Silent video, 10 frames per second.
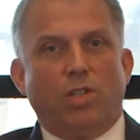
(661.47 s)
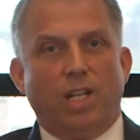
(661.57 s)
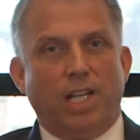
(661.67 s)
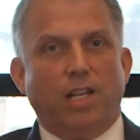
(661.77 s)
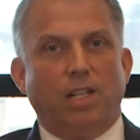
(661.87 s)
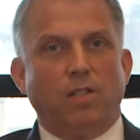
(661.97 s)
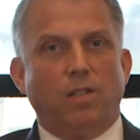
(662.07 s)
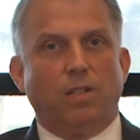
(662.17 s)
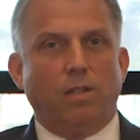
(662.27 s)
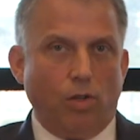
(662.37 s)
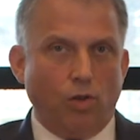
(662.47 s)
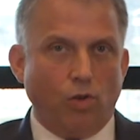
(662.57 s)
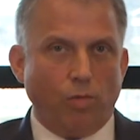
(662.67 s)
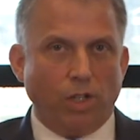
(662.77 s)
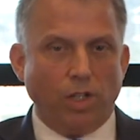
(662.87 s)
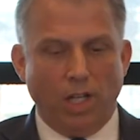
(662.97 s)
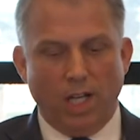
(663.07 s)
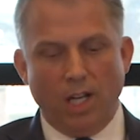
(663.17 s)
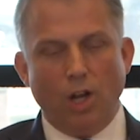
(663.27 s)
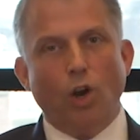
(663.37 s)
Again, it's normal.
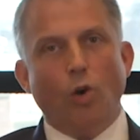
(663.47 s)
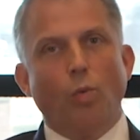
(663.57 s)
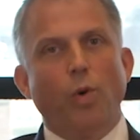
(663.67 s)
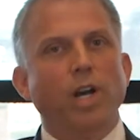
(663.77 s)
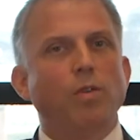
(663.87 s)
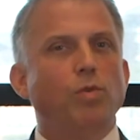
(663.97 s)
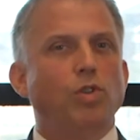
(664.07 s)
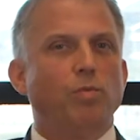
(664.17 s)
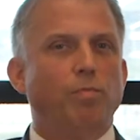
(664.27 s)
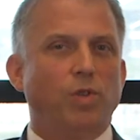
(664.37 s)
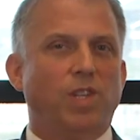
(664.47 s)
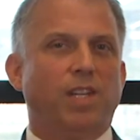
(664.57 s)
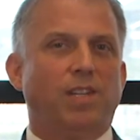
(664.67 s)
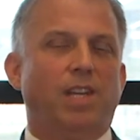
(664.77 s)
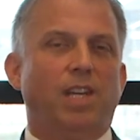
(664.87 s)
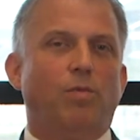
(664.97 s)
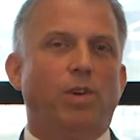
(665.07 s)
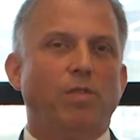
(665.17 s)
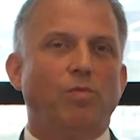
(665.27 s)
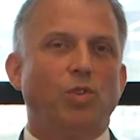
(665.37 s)
Why would you put that?
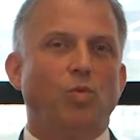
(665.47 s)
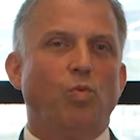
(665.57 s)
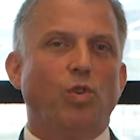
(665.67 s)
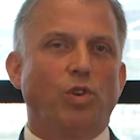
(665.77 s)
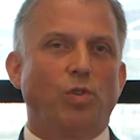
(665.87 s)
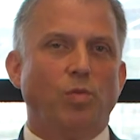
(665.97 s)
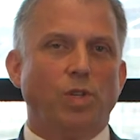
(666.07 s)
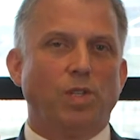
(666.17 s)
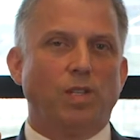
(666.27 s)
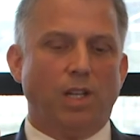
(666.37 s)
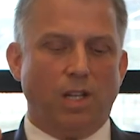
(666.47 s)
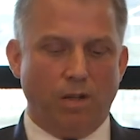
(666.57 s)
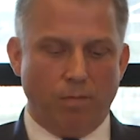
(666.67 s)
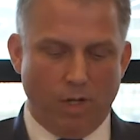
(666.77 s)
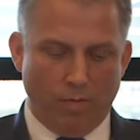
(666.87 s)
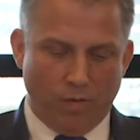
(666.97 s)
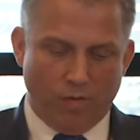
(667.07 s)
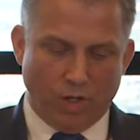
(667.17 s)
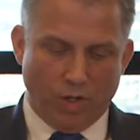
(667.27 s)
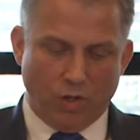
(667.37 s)
Why would you work with
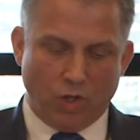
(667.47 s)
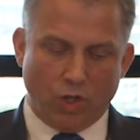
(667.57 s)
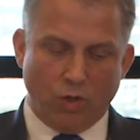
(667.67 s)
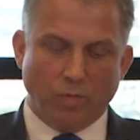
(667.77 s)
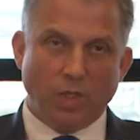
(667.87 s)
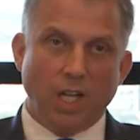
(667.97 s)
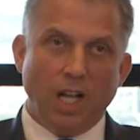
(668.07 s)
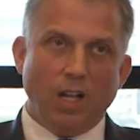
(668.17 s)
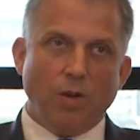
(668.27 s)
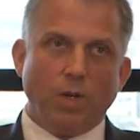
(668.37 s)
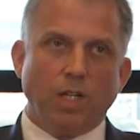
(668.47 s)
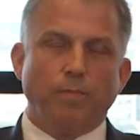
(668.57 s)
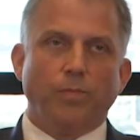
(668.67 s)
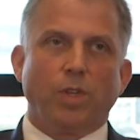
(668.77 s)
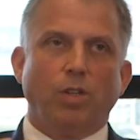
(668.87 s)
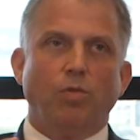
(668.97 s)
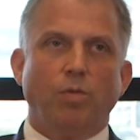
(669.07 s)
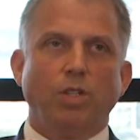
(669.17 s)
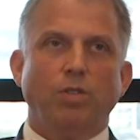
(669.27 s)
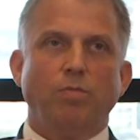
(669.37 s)
provisional sums? Well, you
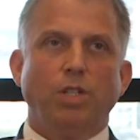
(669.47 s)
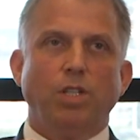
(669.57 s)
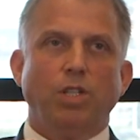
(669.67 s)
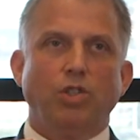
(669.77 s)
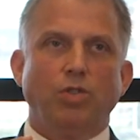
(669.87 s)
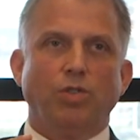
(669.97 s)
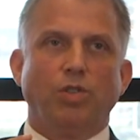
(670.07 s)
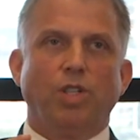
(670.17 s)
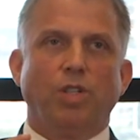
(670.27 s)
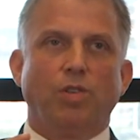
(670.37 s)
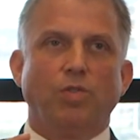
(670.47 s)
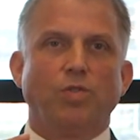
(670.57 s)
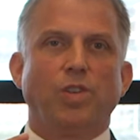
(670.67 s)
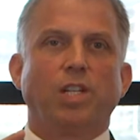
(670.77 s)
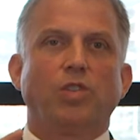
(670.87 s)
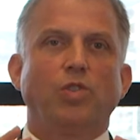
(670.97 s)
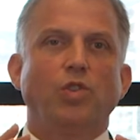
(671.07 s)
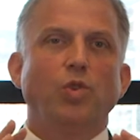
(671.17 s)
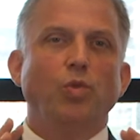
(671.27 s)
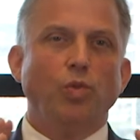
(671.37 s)
want to be sure that the contractor
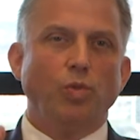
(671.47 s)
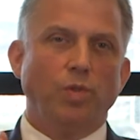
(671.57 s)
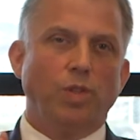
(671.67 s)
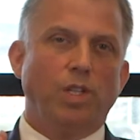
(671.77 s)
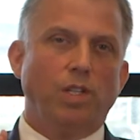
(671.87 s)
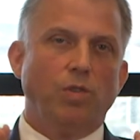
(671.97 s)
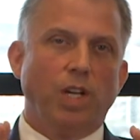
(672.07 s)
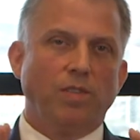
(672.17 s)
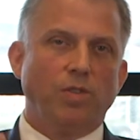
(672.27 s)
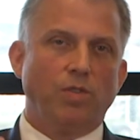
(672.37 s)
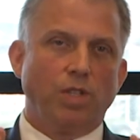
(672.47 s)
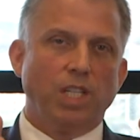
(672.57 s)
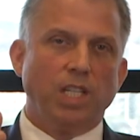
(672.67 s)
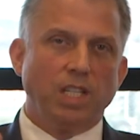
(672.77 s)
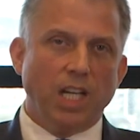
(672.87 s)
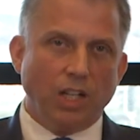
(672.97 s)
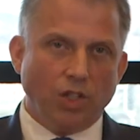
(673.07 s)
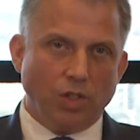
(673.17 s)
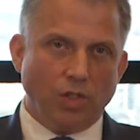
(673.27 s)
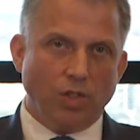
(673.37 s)
knows that you have certain
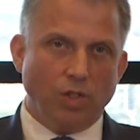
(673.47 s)
intentions.